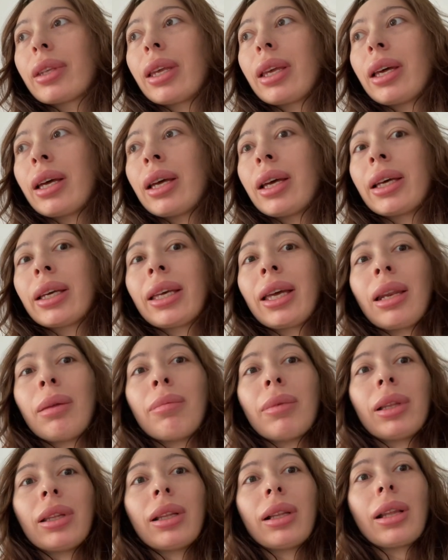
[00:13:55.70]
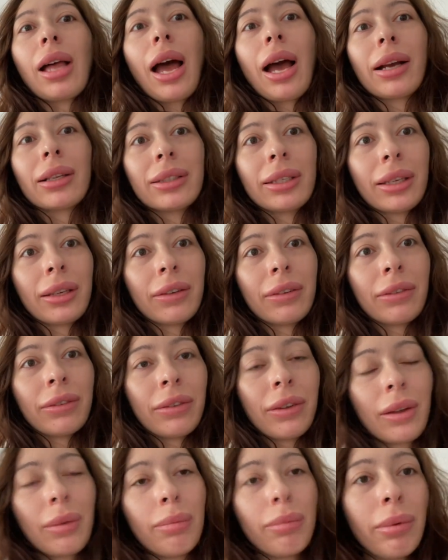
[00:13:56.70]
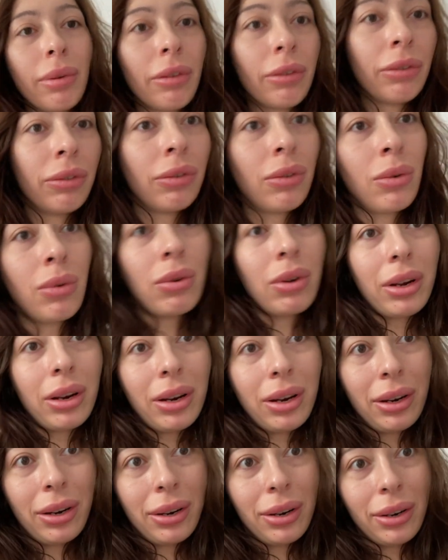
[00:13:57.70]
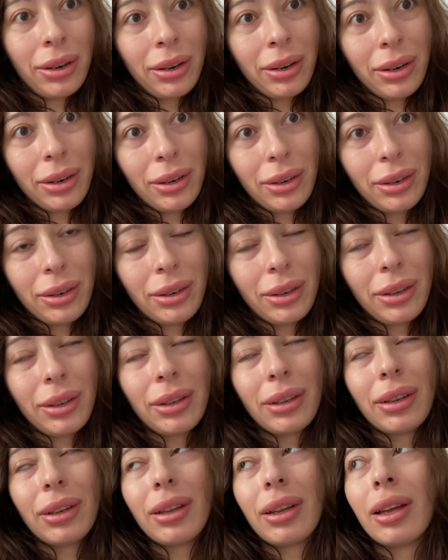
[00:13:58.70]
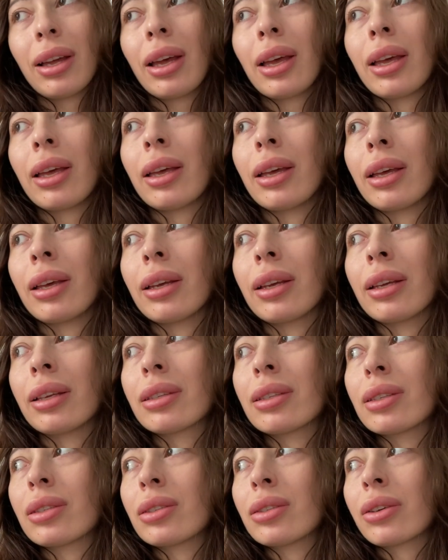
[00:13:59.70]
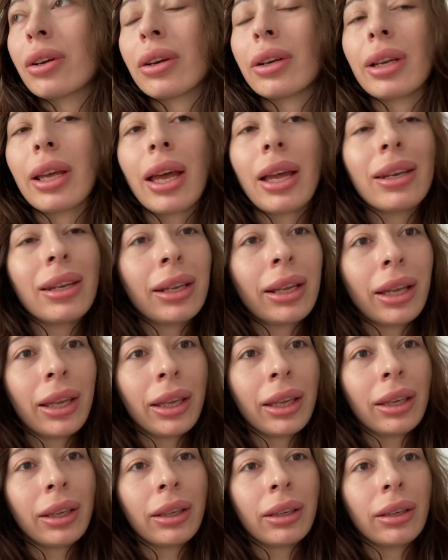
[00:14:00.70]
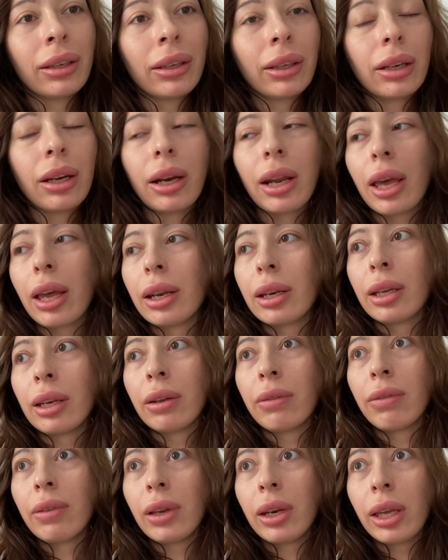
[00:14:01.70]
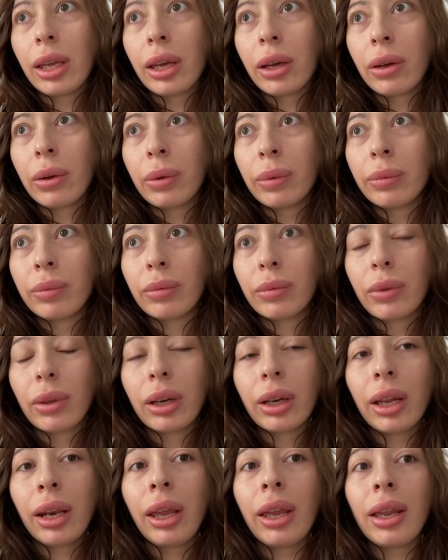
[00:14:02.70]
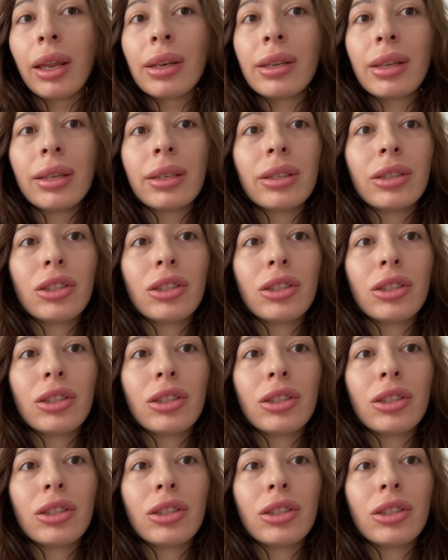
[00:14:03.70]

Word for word: uh, get him a little active before I start editing. Gotta edit the video. I'm gonna edit